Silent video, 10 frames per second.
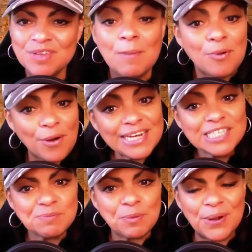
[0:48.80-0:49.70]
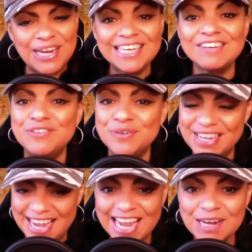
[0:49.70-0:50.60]
price point if you
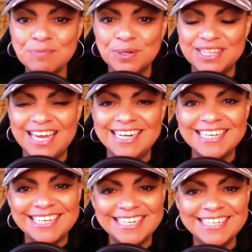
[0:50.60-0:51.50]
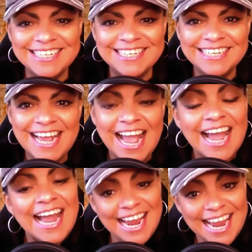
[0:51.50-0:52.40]
can put that in,
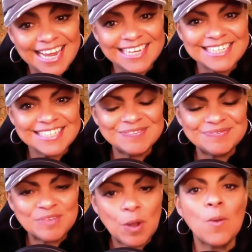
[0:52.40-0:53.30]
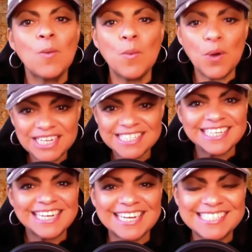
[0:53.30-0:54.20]
and what is the
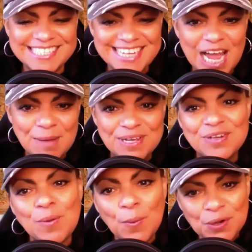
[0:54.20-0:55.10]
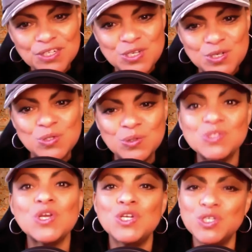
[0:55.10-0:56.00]
next step in order to use
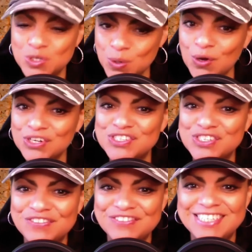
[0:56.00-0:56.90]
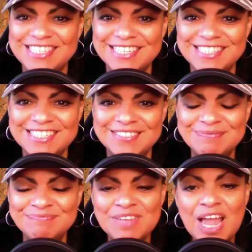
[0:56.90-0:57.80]
your services.
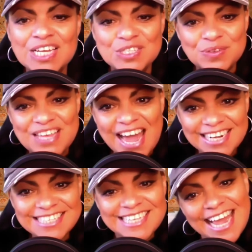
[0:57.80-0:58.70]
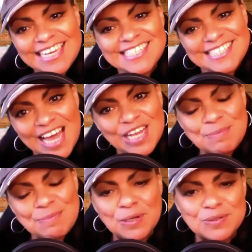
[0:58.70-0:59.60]
So that is a
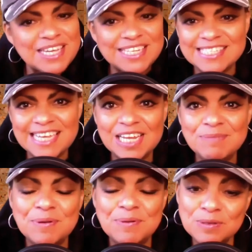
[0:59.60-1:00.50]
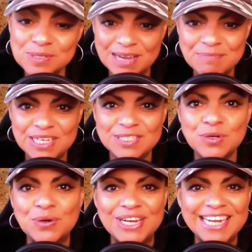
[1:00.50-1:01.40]
selling post, and the selling post can be as
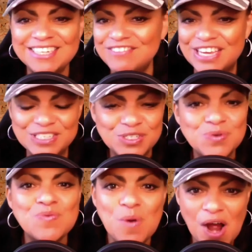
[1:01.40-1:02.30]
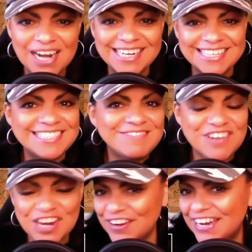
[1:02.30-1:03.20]
creative as you want in
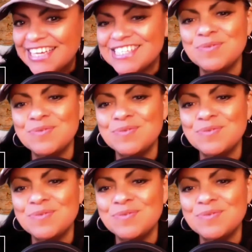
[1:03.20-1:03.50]
various